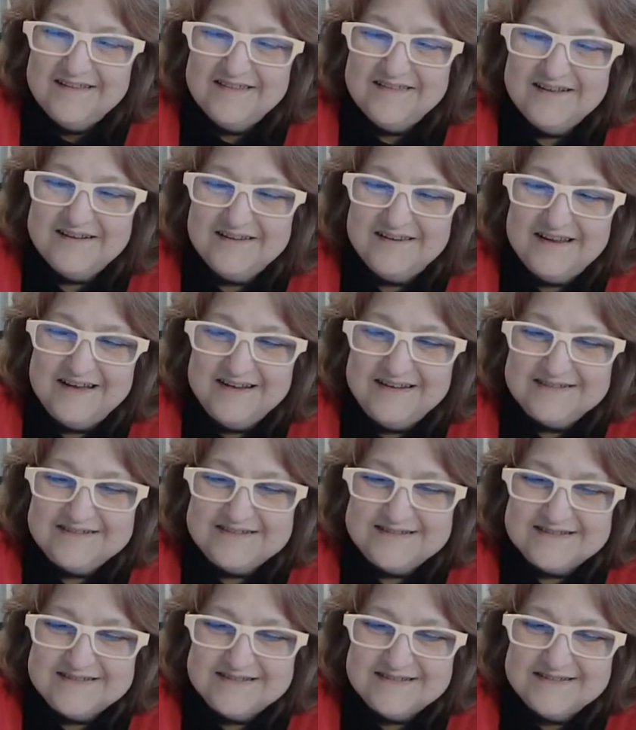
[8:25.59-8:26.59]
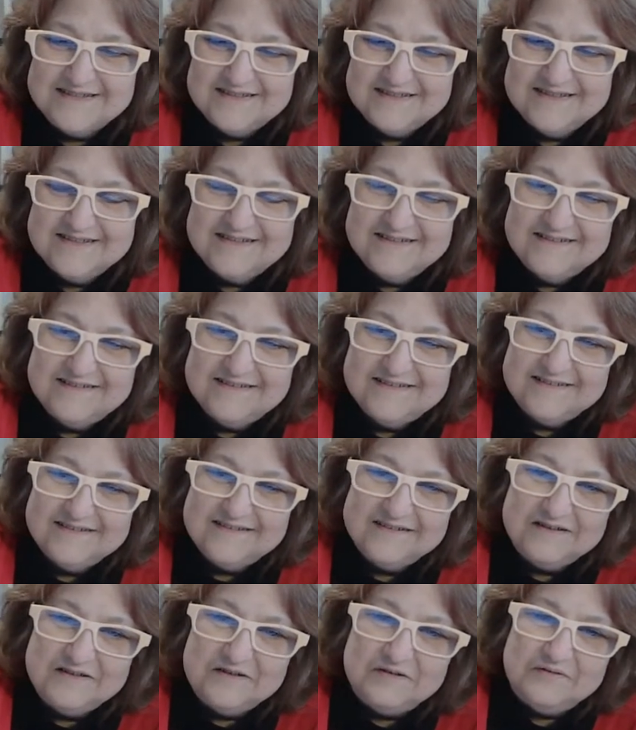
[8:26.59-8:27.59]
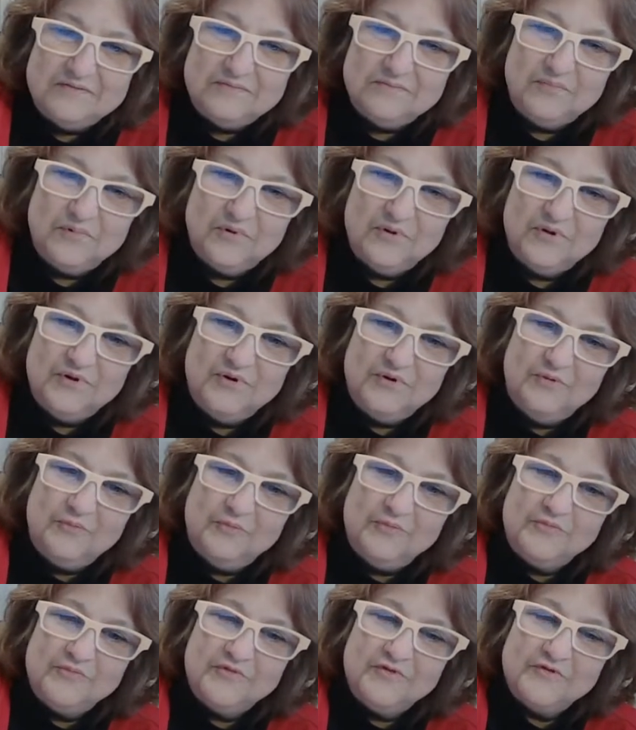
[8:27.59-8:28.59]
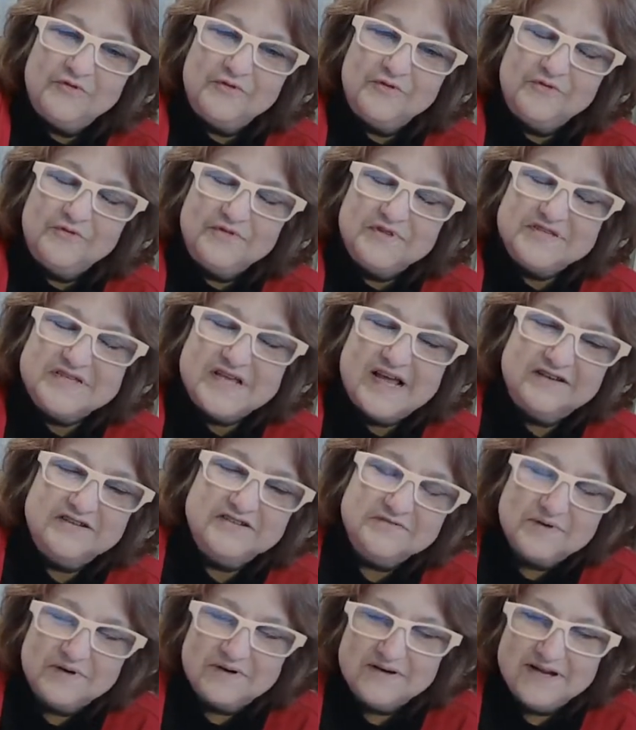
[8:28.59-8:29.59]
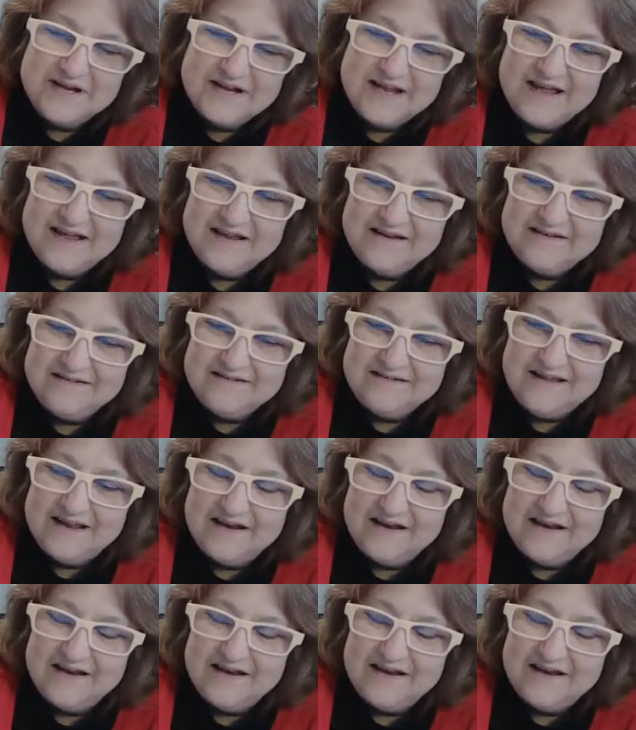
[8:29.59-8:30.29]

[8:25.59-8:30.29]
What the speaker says: the lights bloom through the sanctuary again,